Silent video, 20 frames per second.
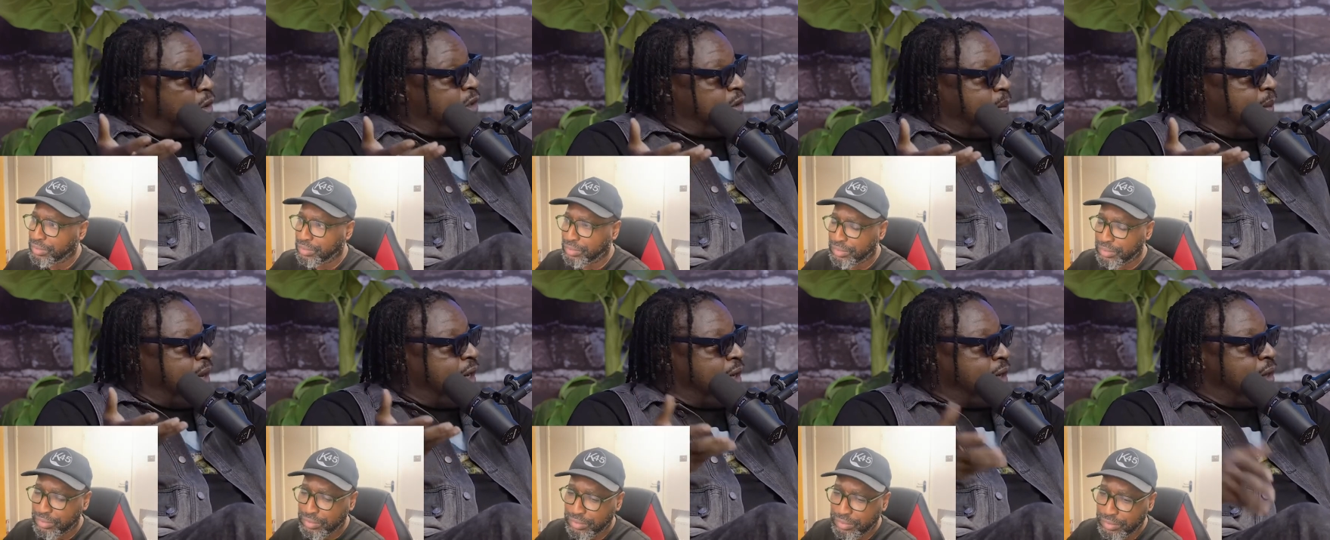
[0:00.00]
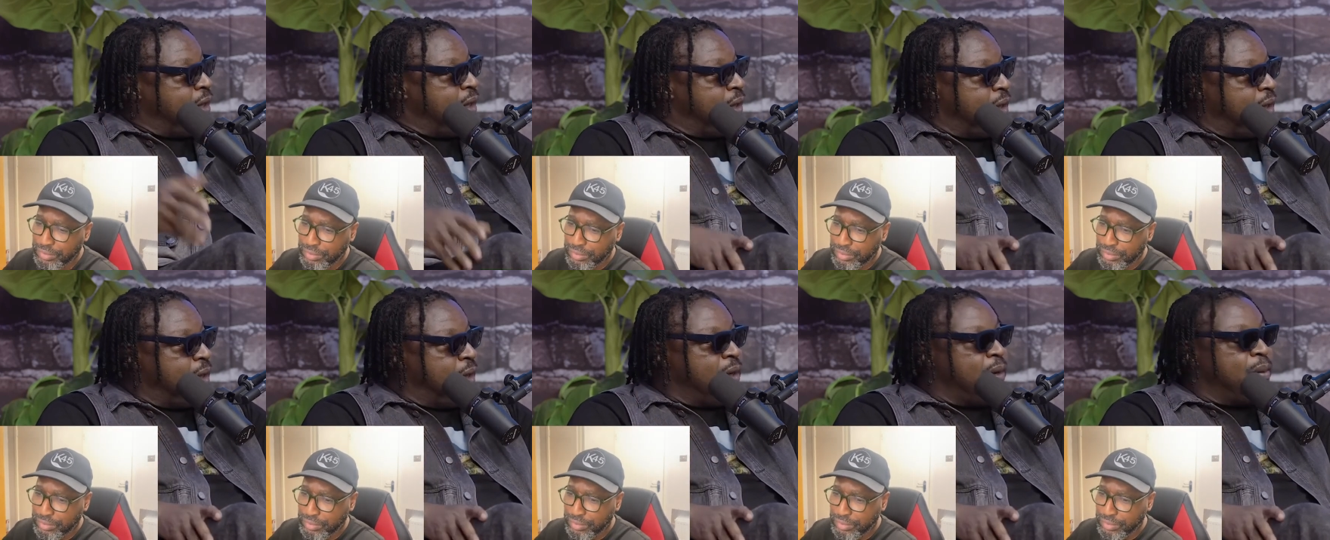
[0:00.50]
Speaker 1: they always make it.
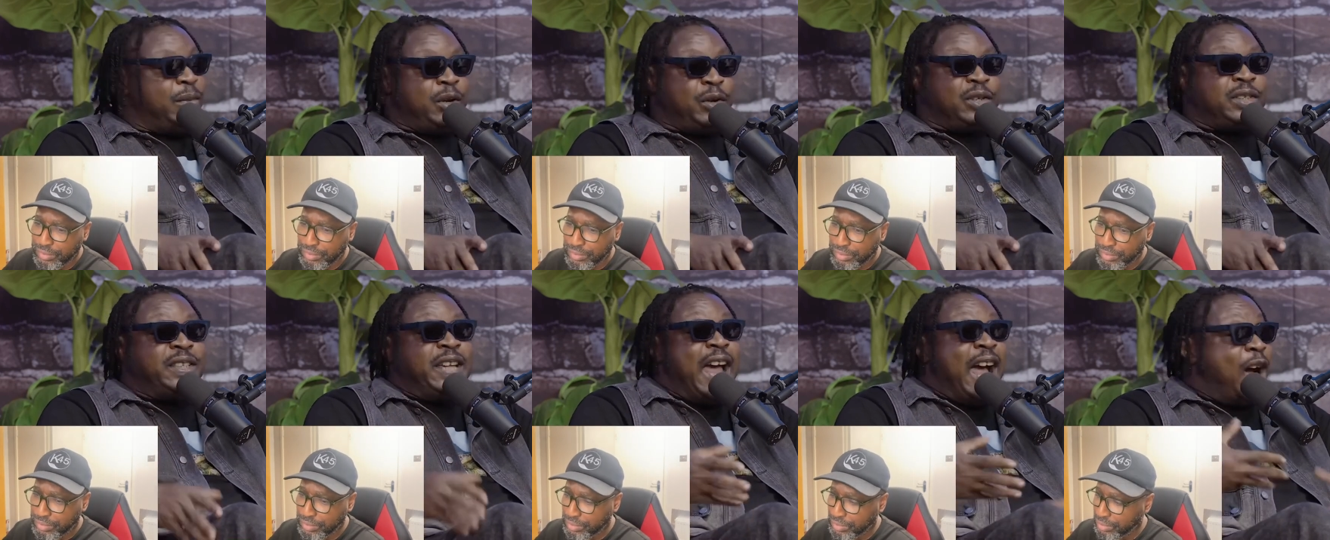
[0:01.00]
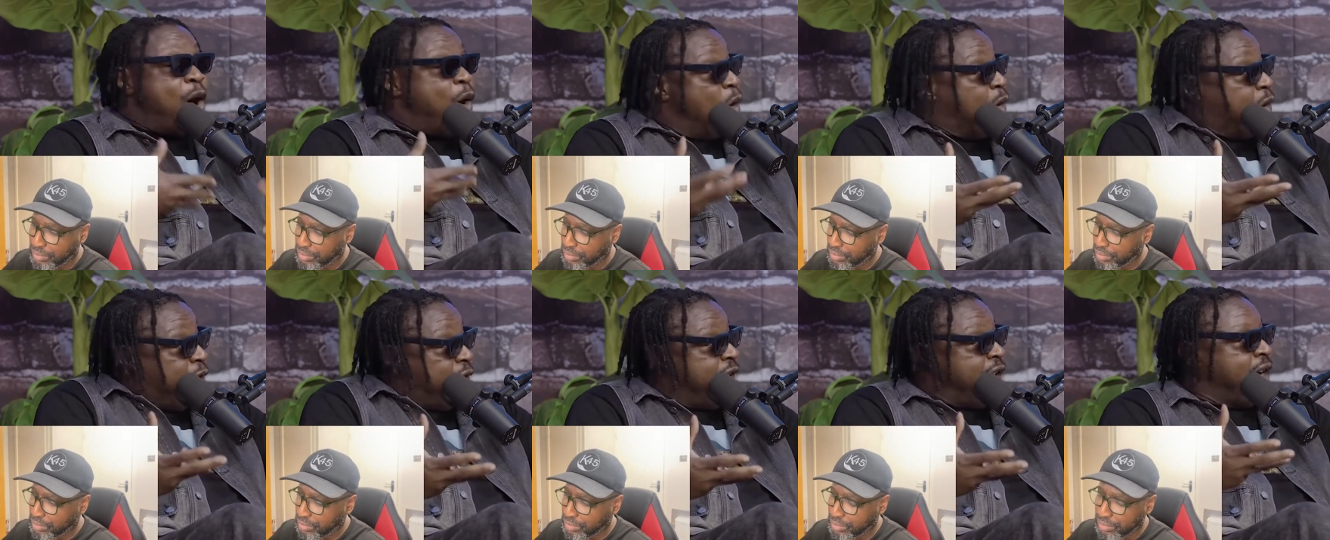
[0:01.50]
Yeah. Because they are
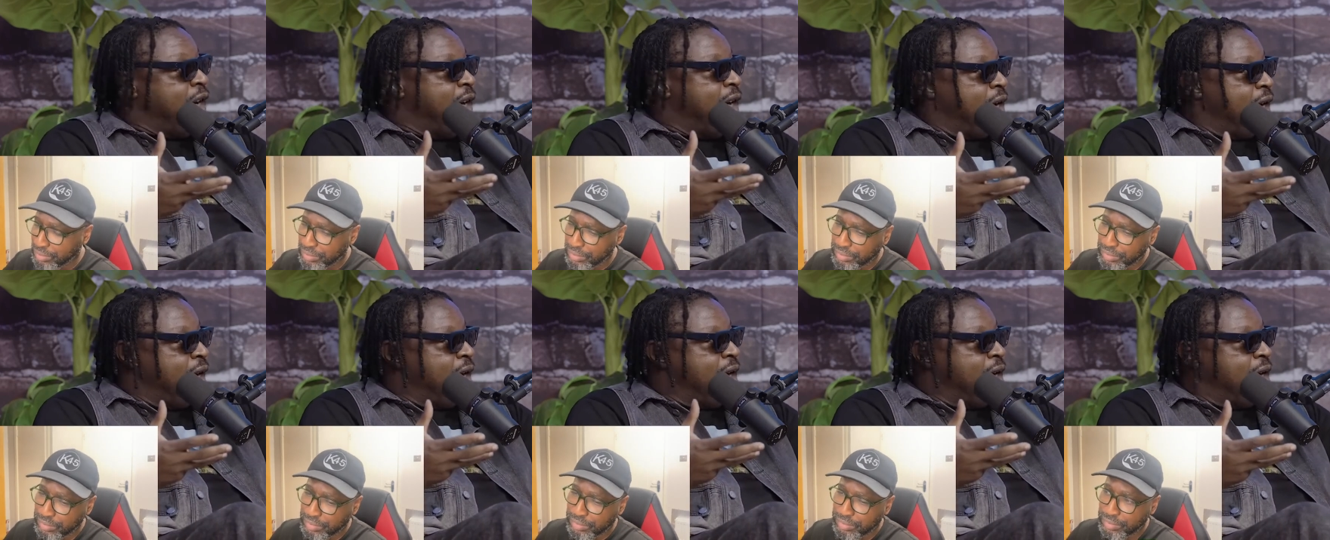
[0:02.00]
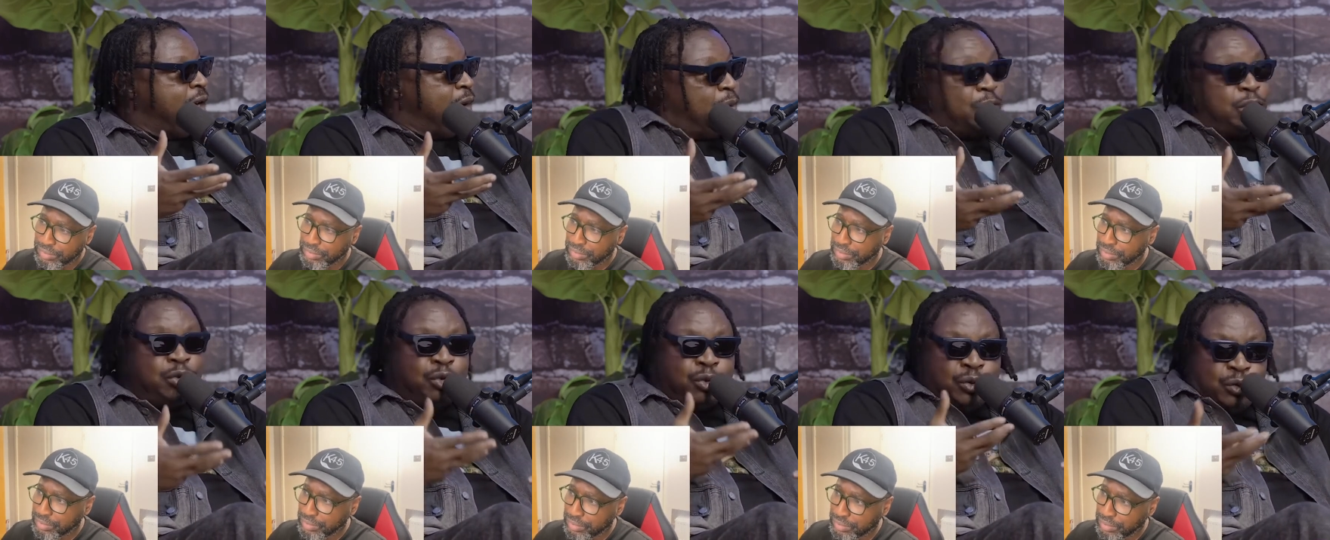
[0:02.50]
hungry.
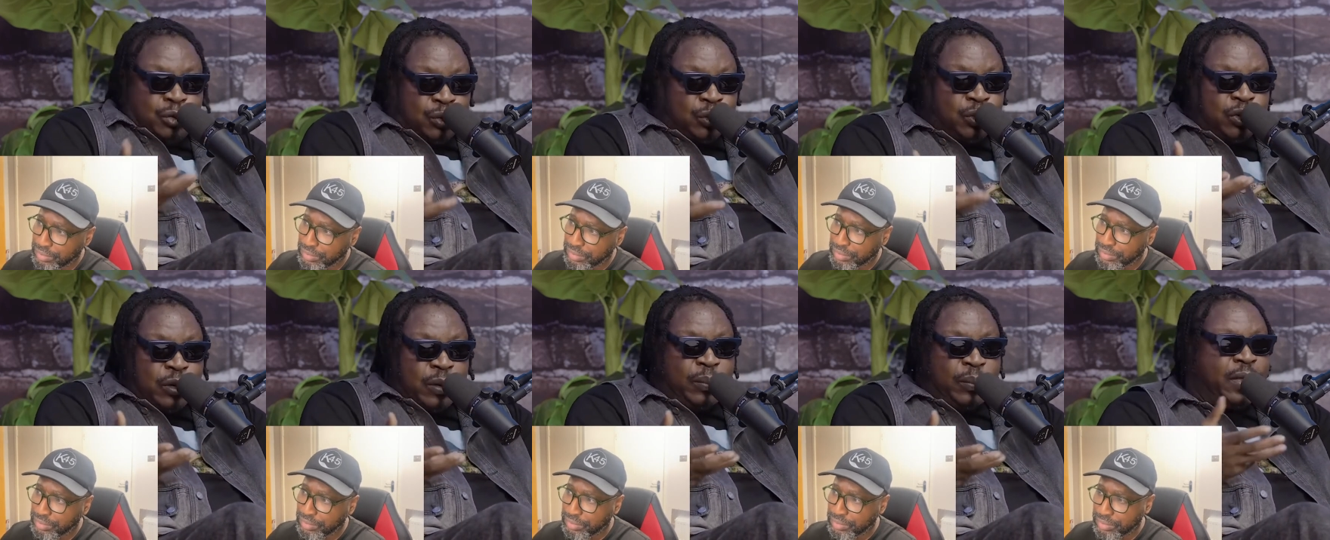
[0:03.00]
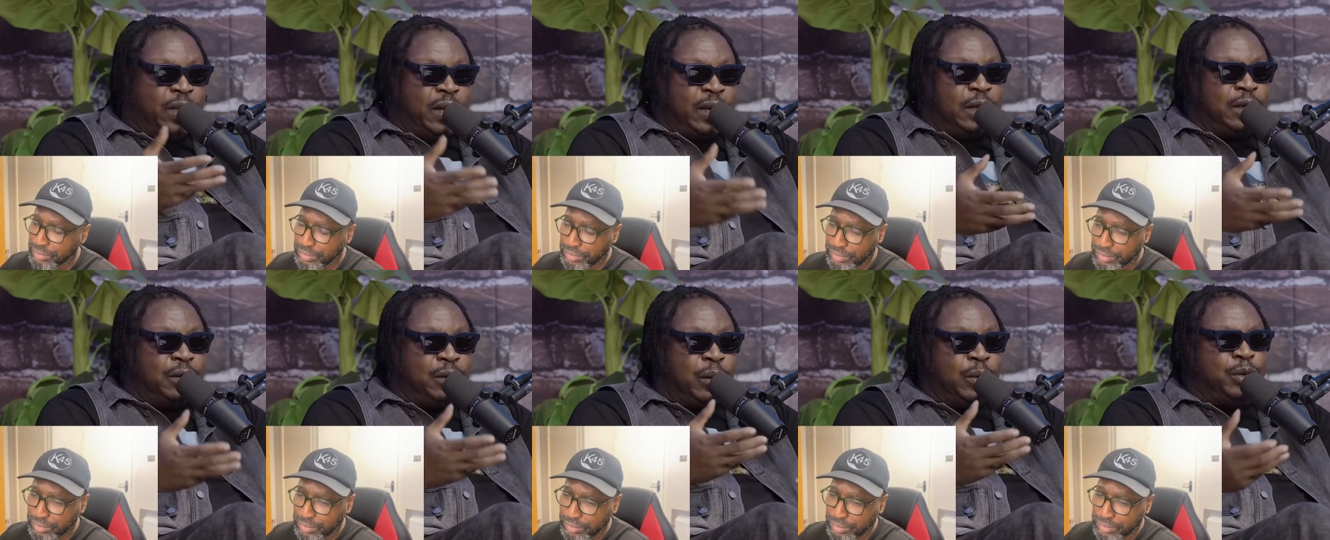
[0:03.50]
They want to do
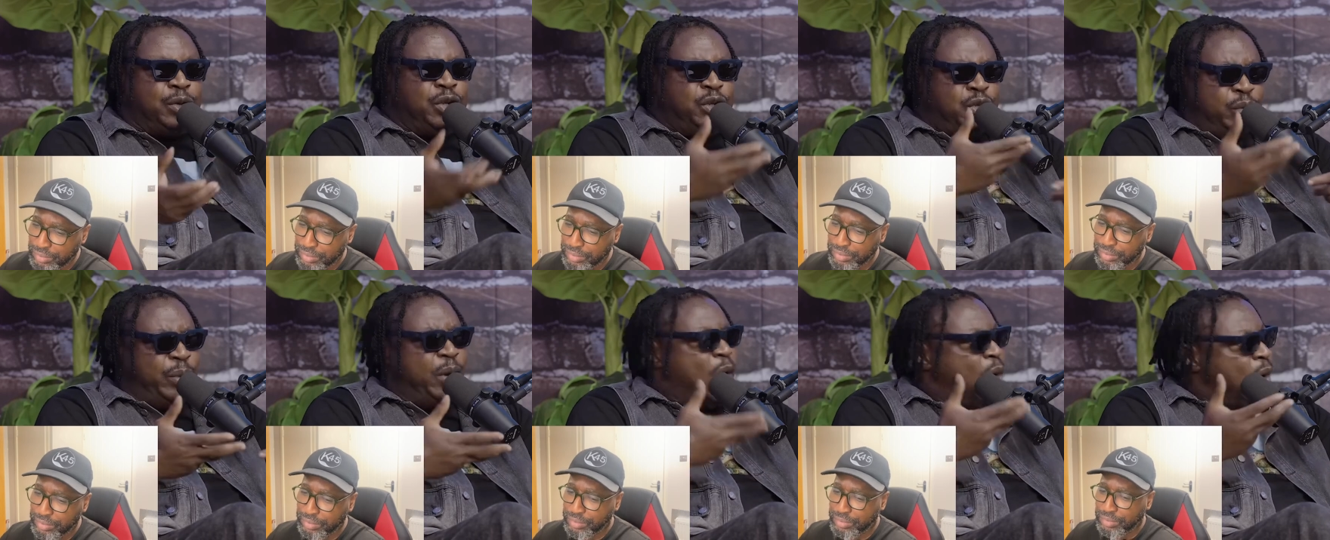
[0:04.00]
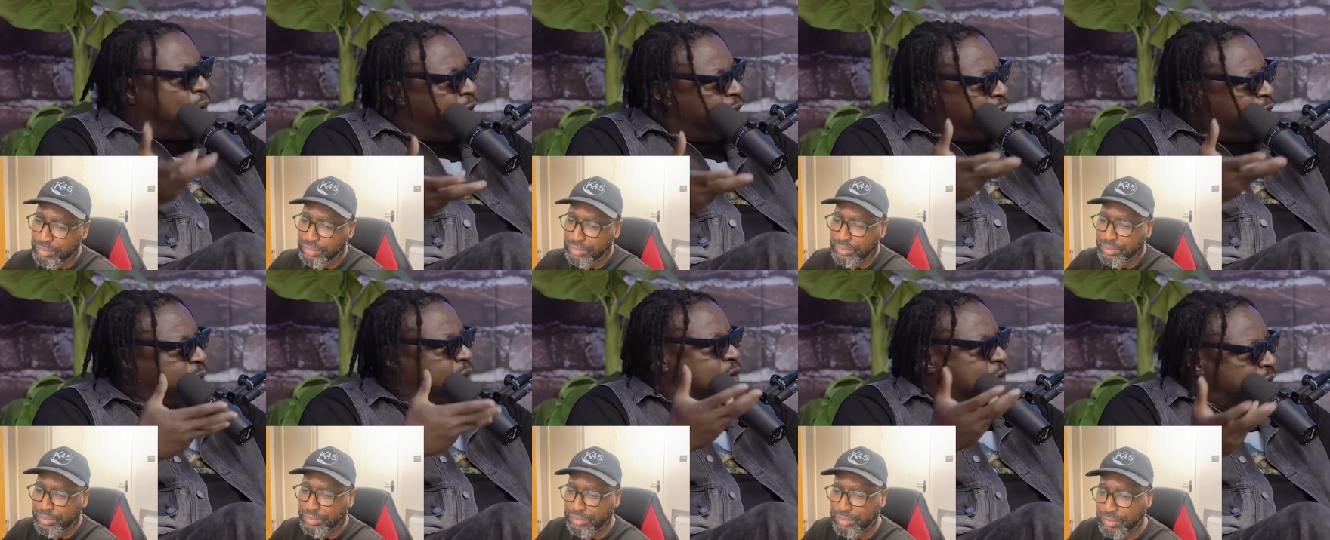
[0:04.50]
something, you know. You need to be
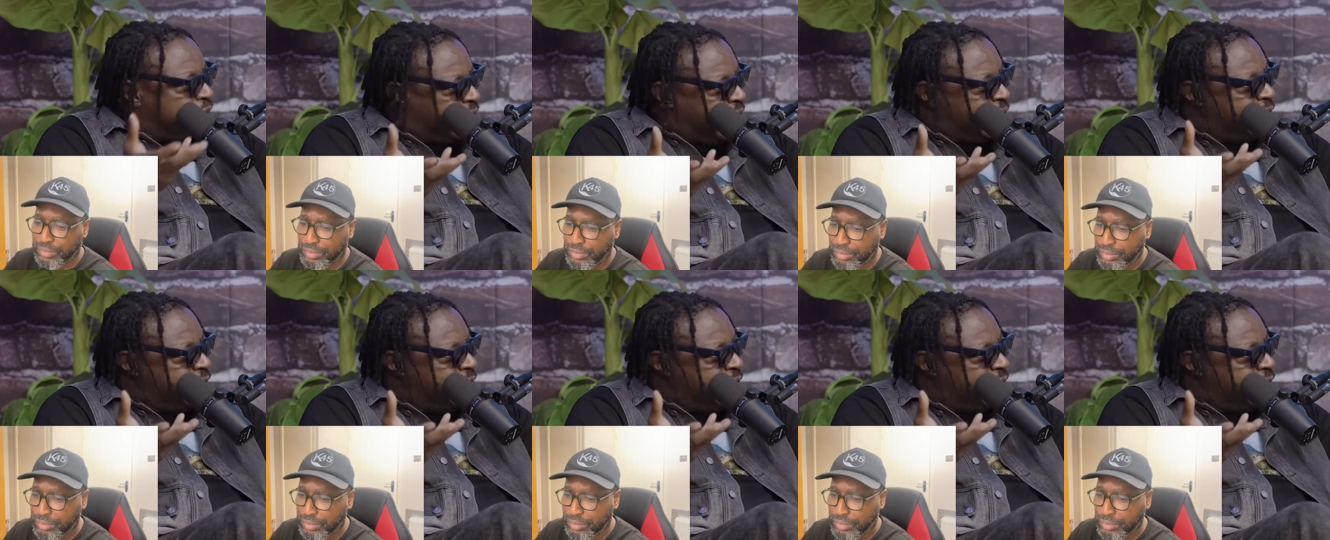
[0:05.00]
hungry to be